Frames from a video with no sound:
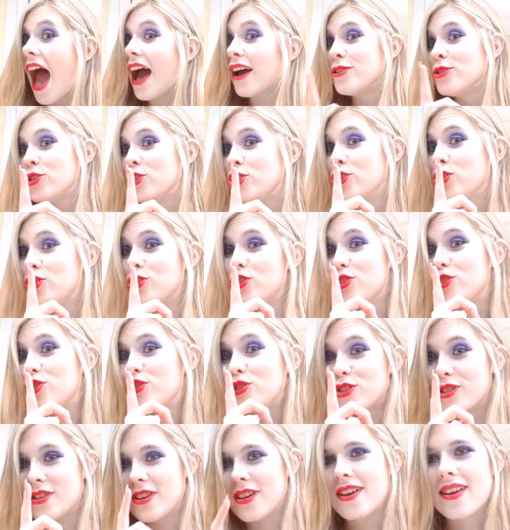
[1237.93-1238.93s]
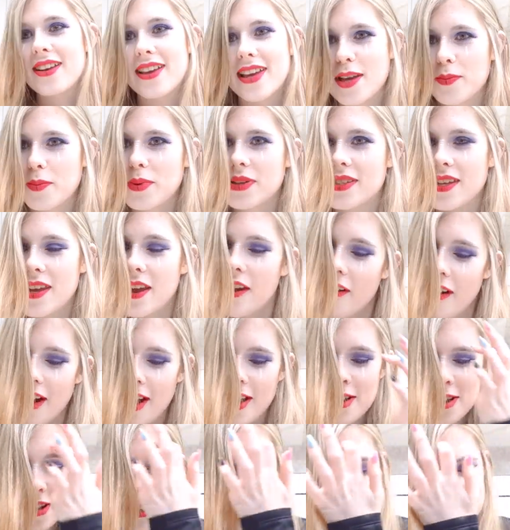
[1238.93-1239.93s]
Shh. Keep it
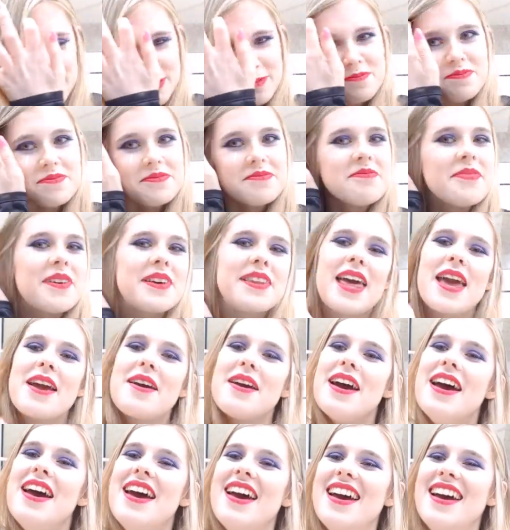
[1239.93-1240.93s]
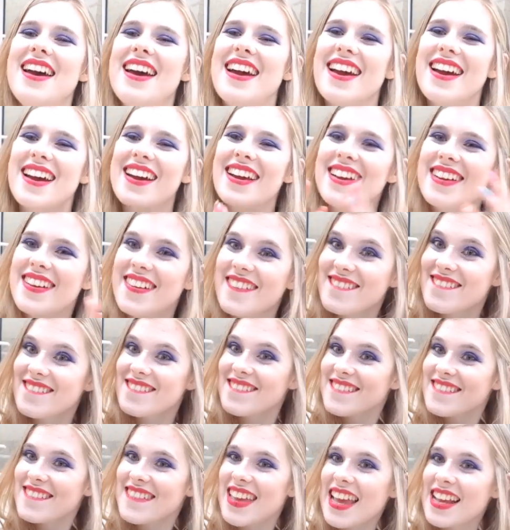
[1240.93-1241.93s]
secret, but they
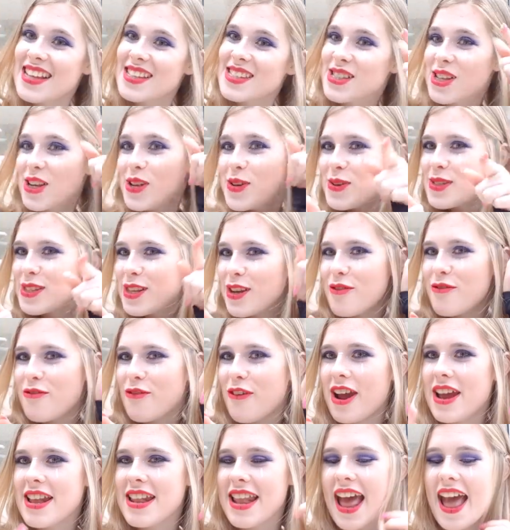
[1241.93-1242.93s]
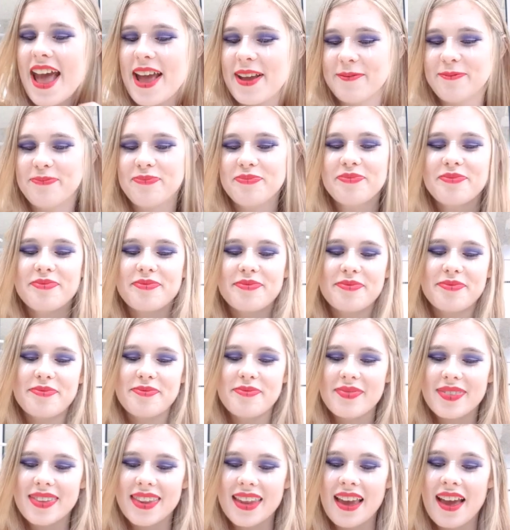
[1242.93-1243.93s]
exclusive right there.
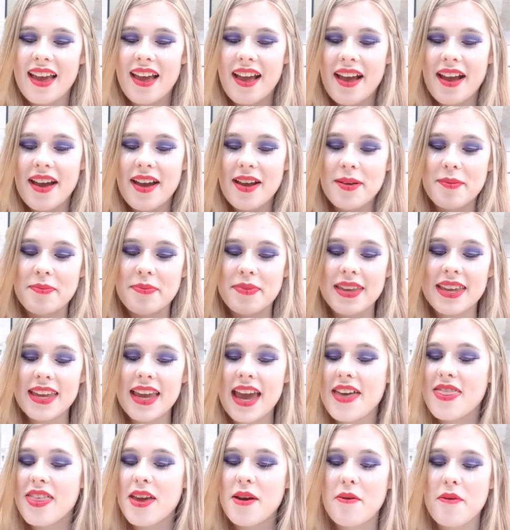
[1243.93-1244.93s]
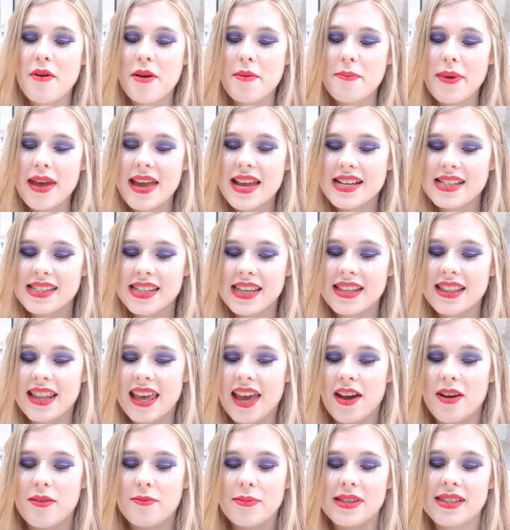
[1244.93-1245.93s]
Yeah, they were amazing. They
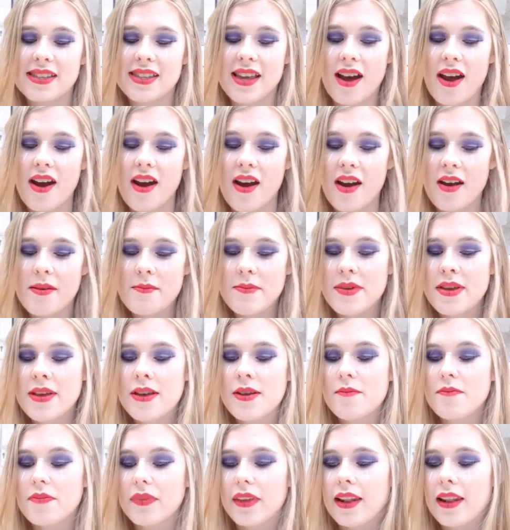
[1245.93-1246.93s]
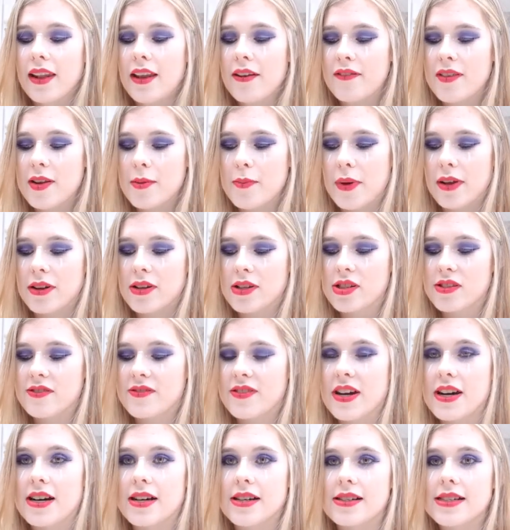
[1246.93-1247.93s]
helped me set up. Lovely bunch of
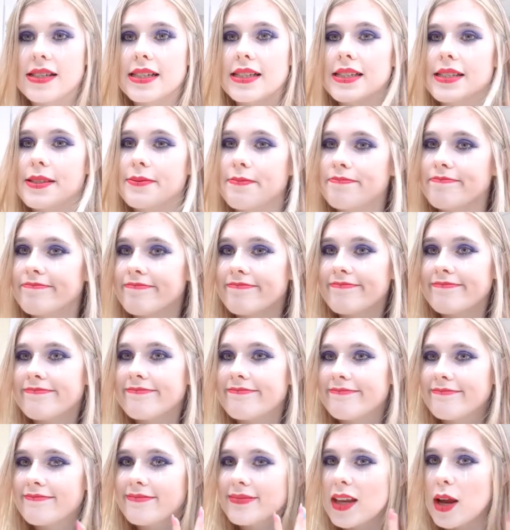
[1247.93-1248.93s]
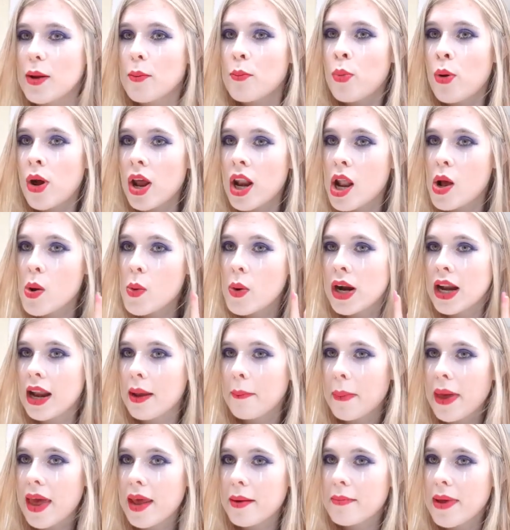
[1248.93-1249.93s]
guys. Put a little
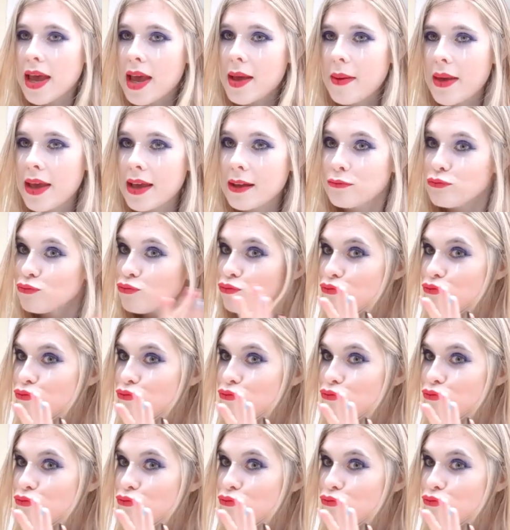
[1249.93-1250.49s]
clip in maybe.